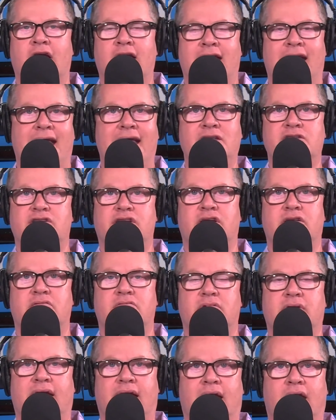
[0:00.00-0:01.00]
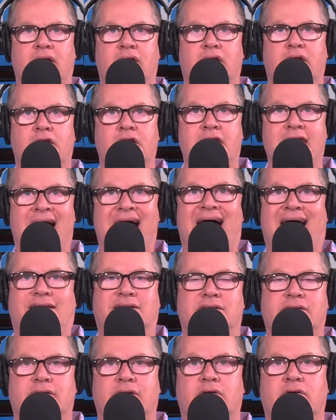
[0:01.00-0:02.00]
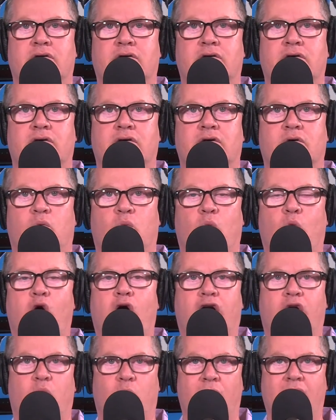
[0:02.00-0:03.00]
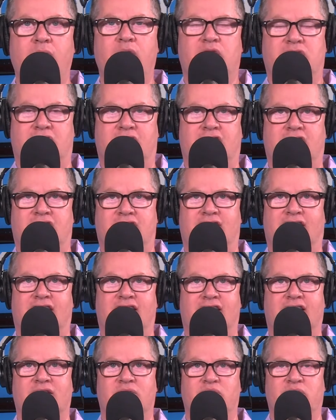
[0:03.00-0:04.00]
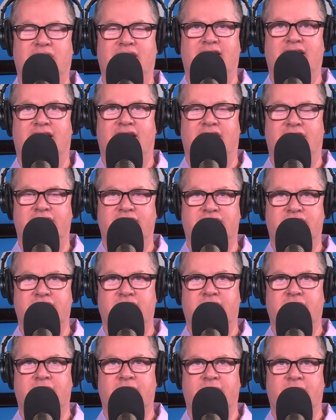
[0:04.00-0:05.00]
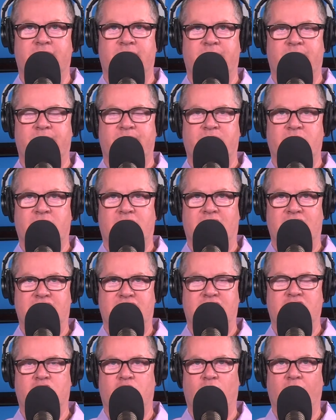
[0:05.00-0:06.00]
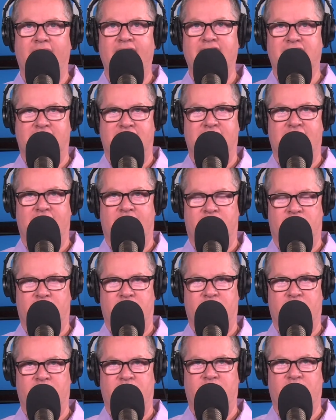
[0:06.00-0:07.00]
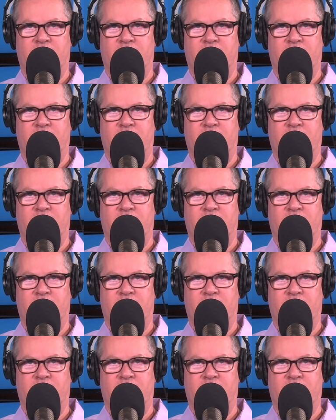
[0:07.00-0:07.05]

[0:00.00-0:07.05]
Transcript: an agent and not walk away with anything because it's ingrained in them